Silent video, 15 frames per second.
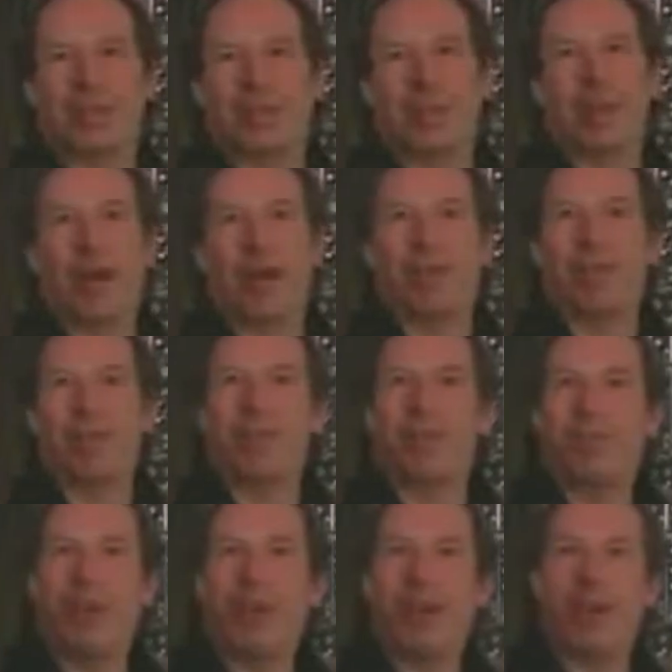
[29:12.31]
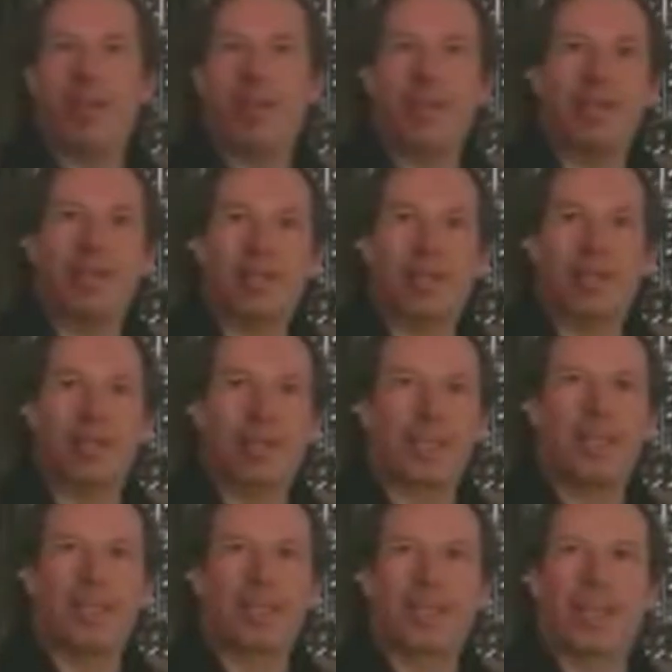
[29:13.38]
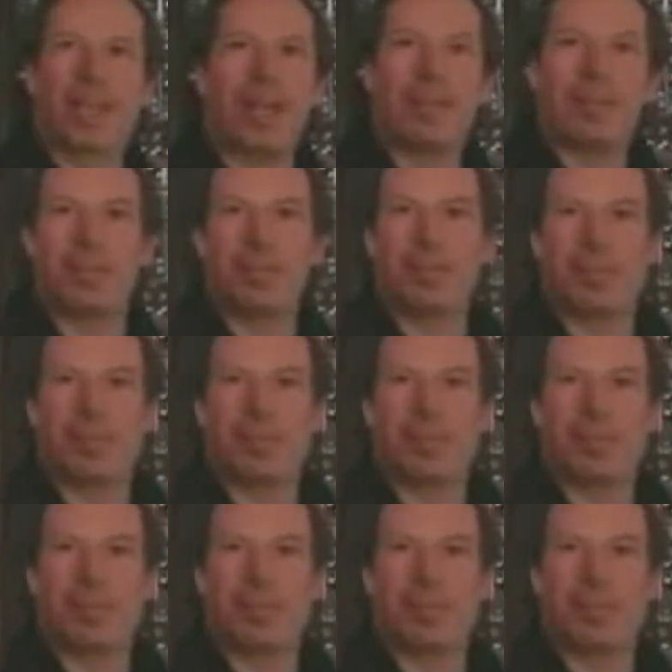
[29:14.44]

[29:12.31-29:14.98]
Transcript: carved into a violin and killed a cat to